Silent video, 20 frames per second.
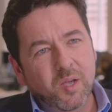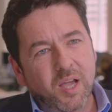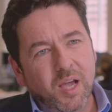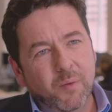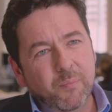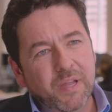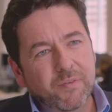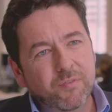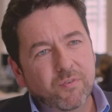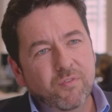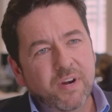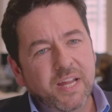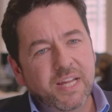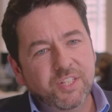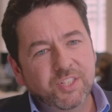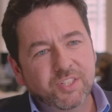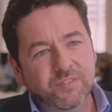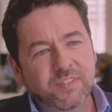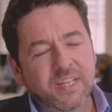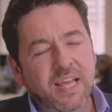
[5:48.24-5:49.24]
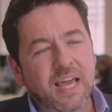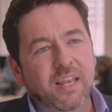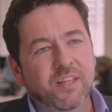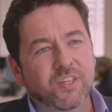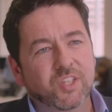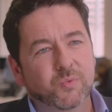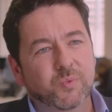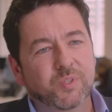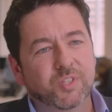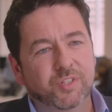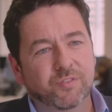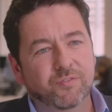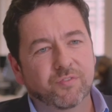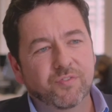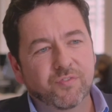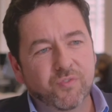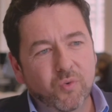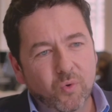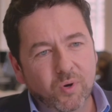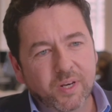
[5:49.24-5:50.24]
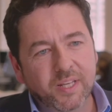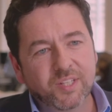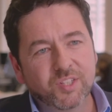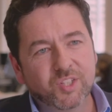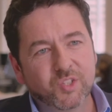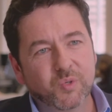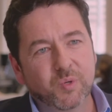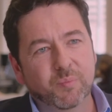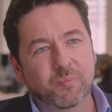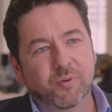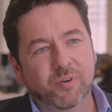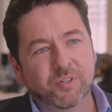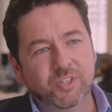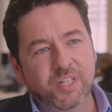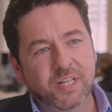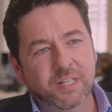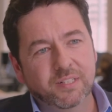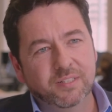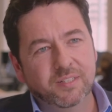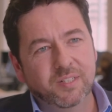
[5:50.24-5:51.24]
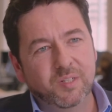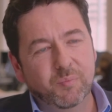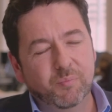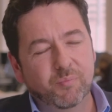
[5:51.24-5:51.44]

And we have a range of talents which can fall into a project.